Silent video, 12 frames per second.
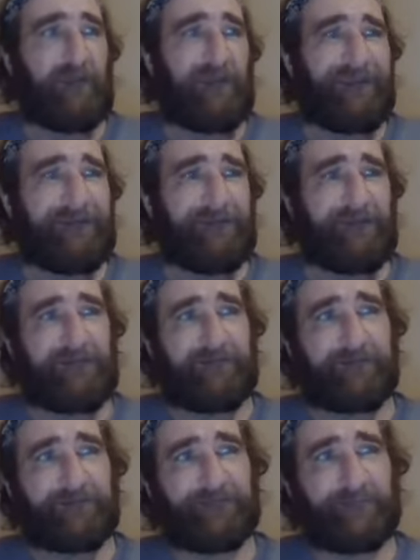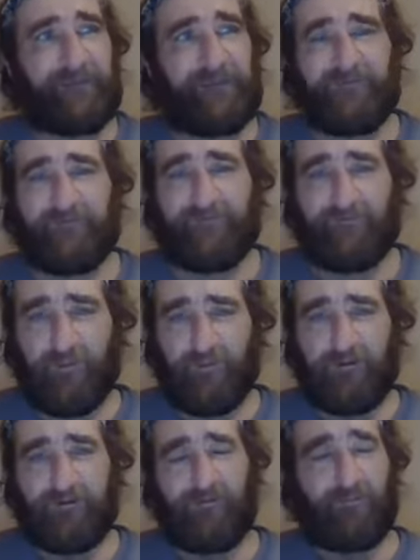any
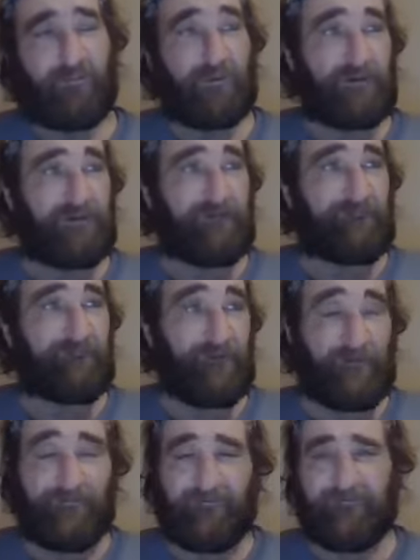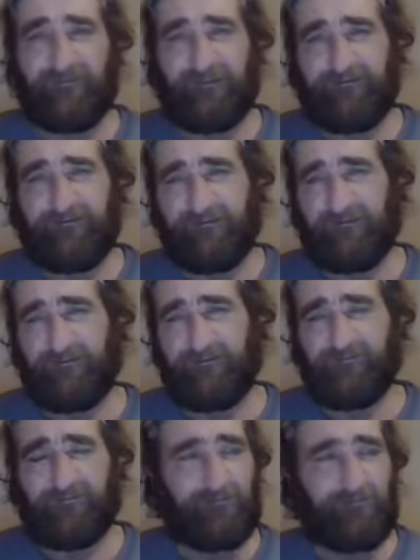historical beliefs, other than,
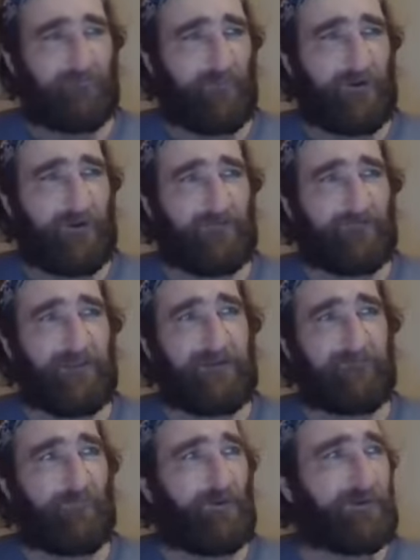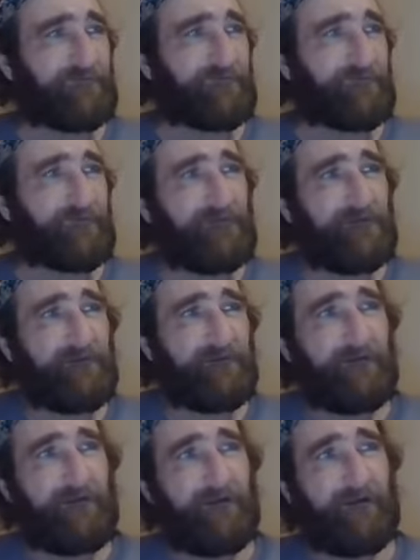one of the main ones
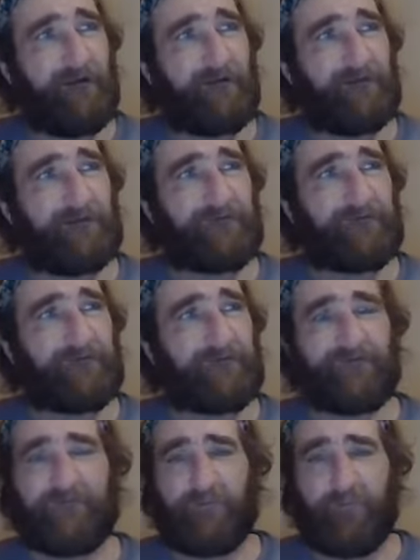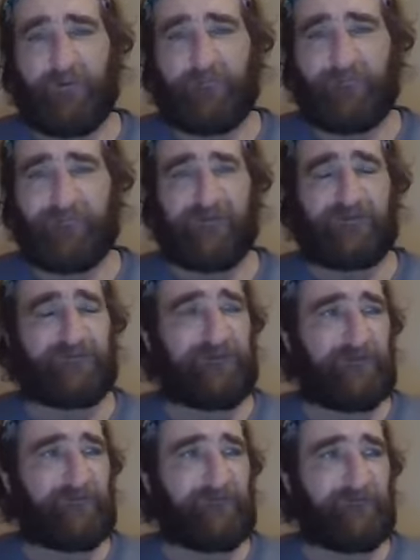is the
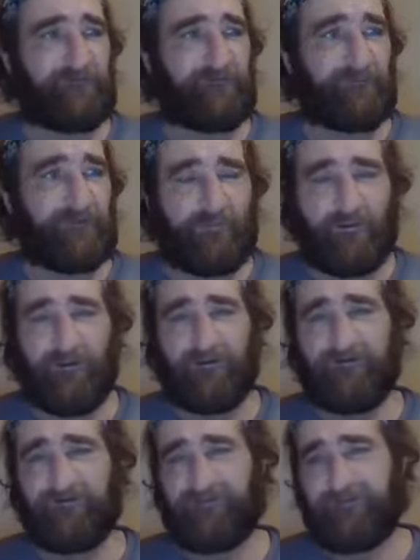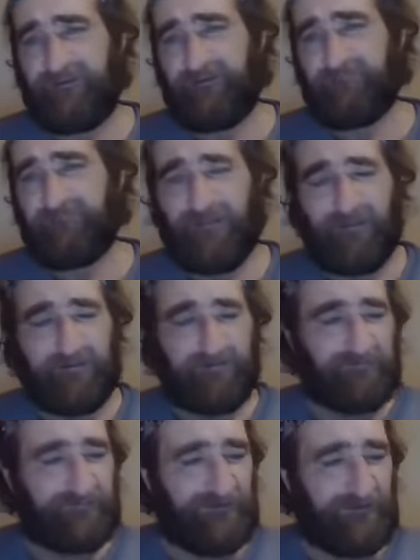representation of the Christ. Keep that
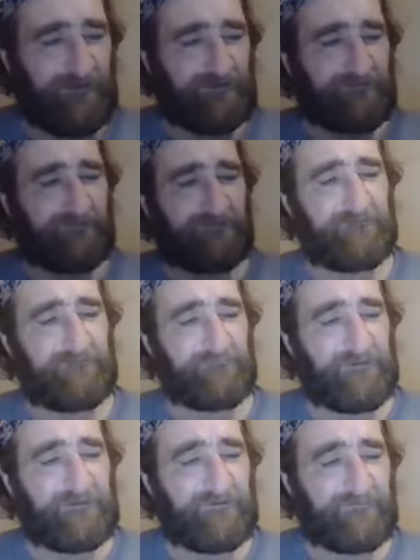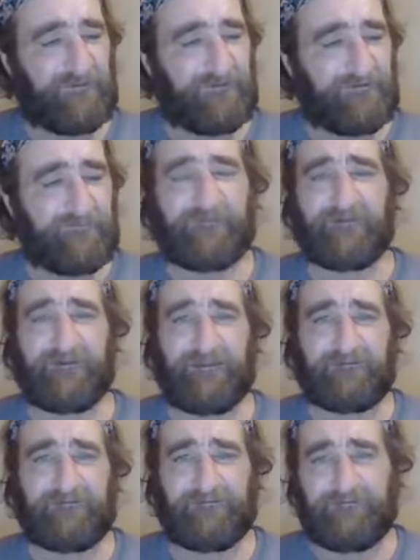intact, because that is
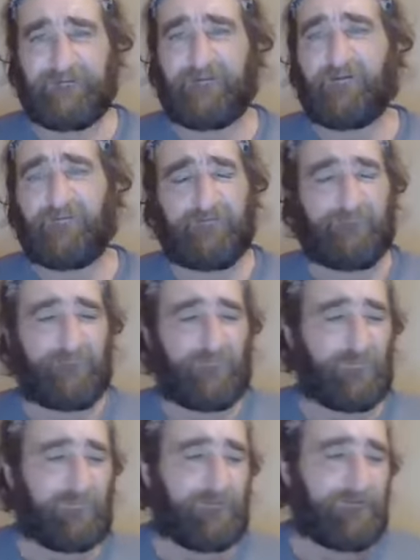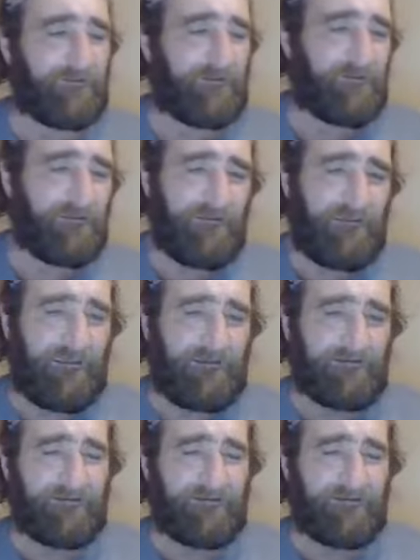connected to going forward and